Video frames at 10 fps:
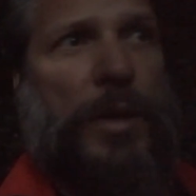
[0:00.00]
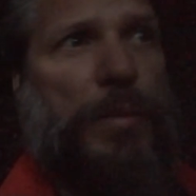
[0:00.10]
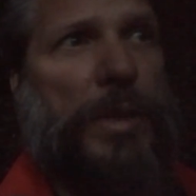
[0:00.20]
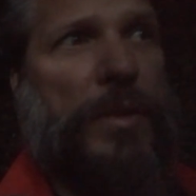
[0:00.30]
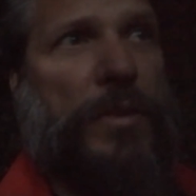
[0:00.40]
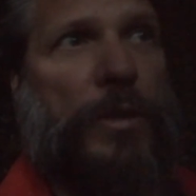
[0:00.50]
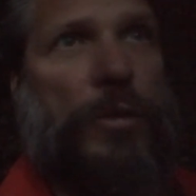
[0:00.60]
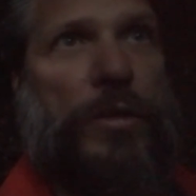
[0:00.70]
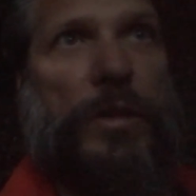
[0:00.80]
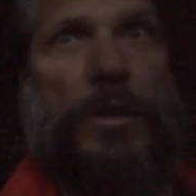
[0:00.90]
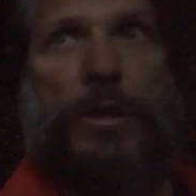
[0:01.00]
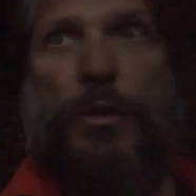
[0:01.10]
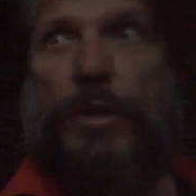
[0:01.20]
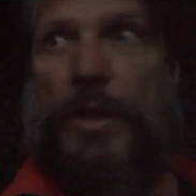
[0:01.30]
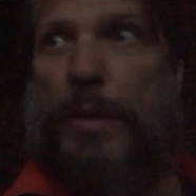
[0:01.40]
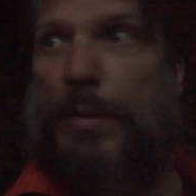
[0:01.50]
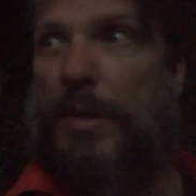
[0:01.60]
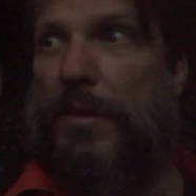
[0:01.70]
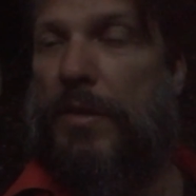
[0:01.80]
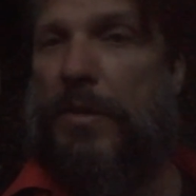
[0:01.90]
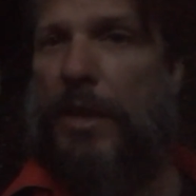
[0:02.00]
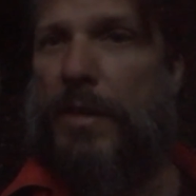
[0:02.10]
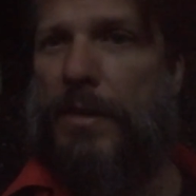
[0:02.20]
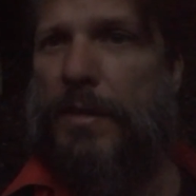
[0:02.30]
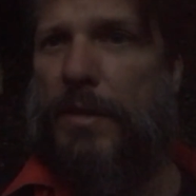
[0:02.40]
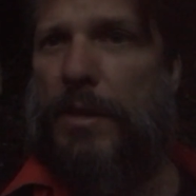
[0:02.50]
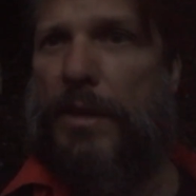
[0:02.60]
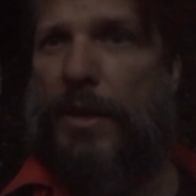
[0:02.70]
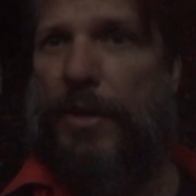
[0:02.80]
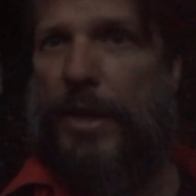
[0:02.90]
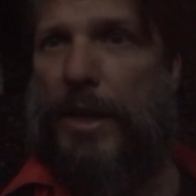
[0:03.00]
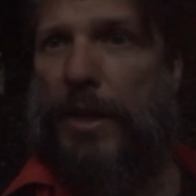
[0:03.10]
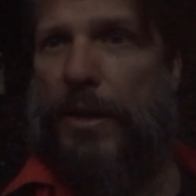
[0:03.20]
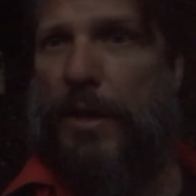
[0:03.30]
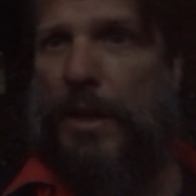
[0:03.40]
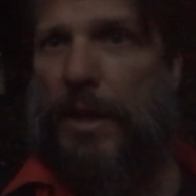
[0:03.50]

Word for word: But it's so secluded up in this, tucked in this little area here,